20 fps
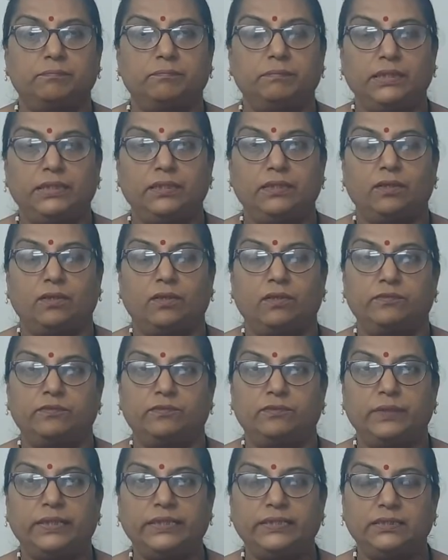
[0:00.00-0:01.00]
be
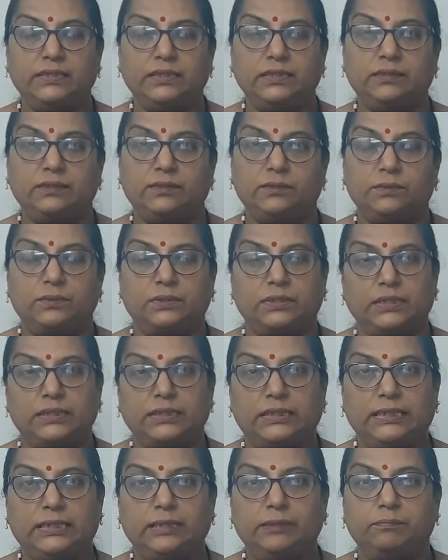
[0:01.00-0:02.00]
of 20 to
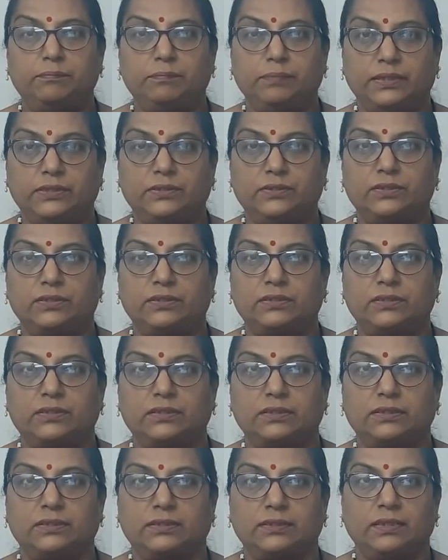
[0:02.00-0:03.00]
30
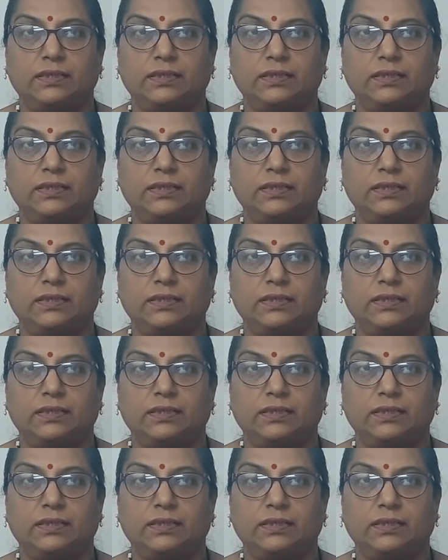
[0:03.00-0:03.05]
pages.